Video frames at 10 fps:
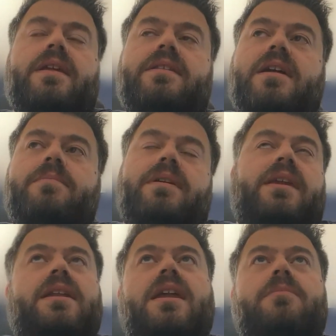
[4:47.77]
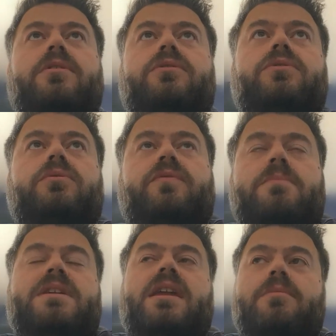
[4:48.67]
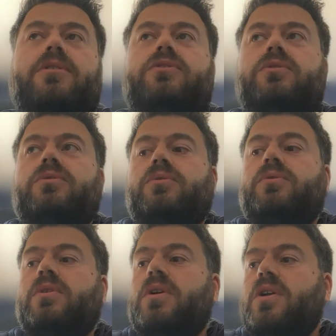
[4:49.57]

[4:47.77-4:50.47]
getting able to being able to